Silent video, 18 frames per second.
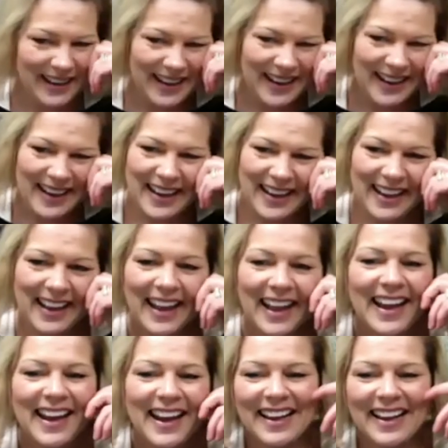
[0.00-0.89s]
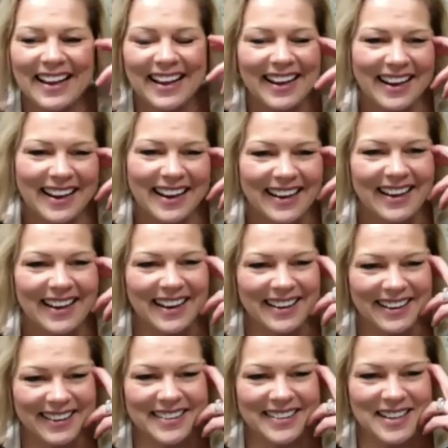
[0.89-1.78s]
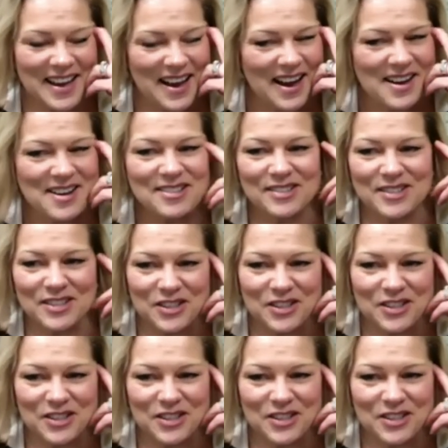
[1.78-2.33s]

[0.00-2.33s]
That's awesome. That's awesome.